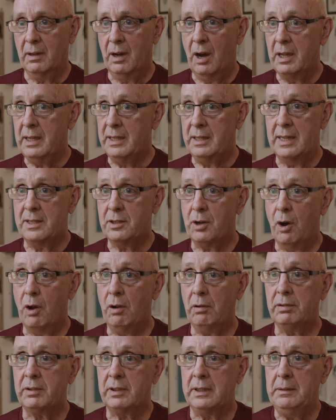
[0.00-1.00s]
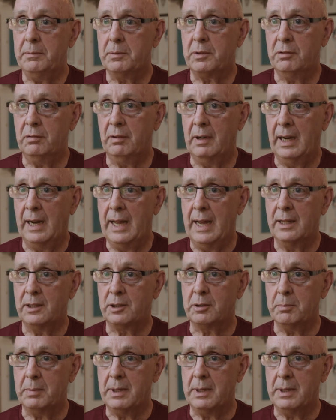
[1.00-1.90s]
it all seemed to relate to